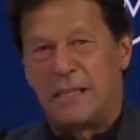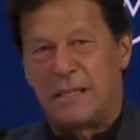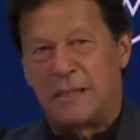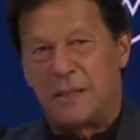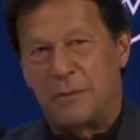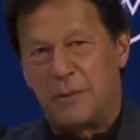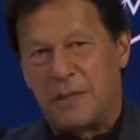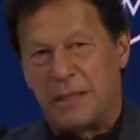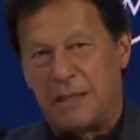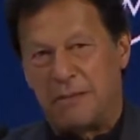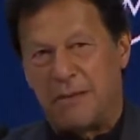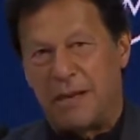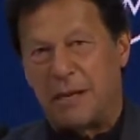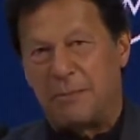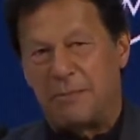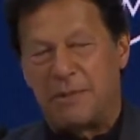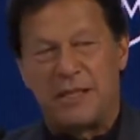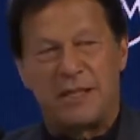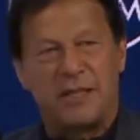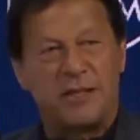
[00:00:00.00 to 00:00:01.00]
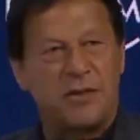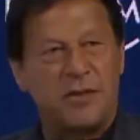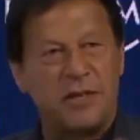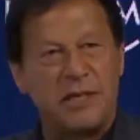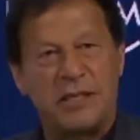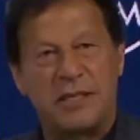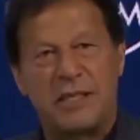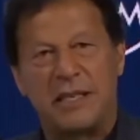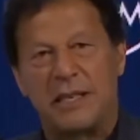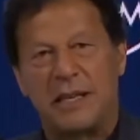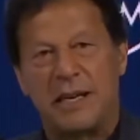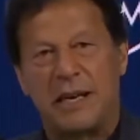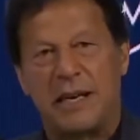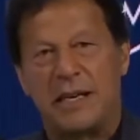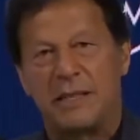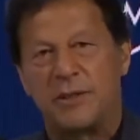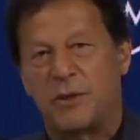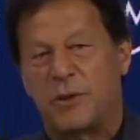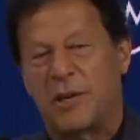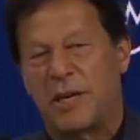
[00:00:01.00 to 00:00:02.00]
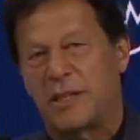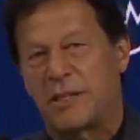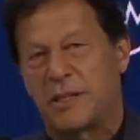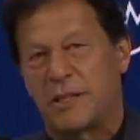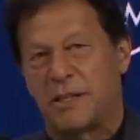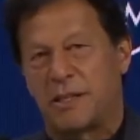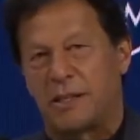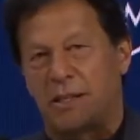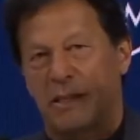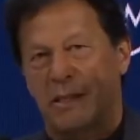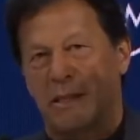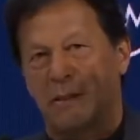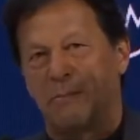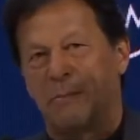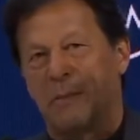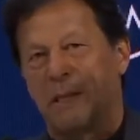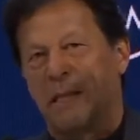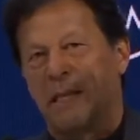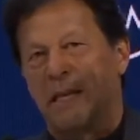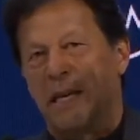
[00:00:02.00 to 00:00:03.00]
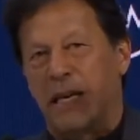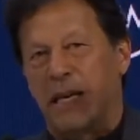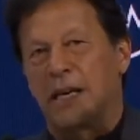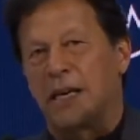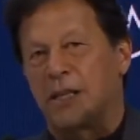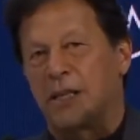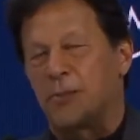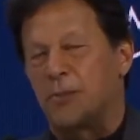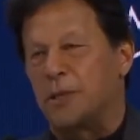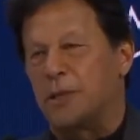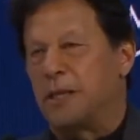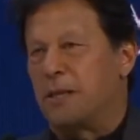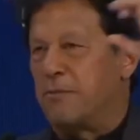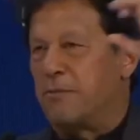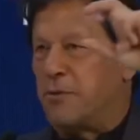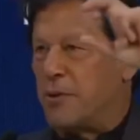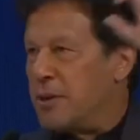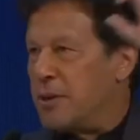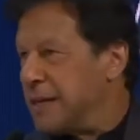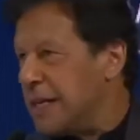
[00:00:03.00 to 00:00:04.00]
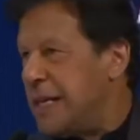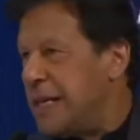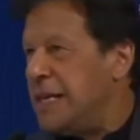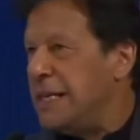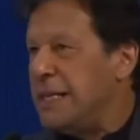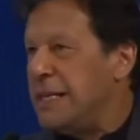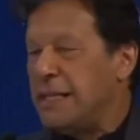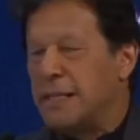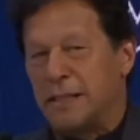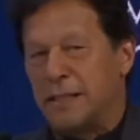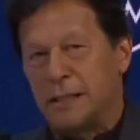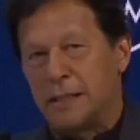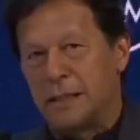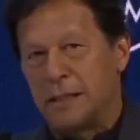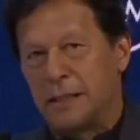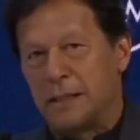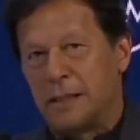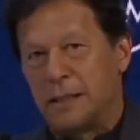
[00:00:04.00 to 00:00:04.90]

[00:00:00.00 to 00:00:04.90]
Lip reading: So we developed this 3-tier education system: English medium for an elite,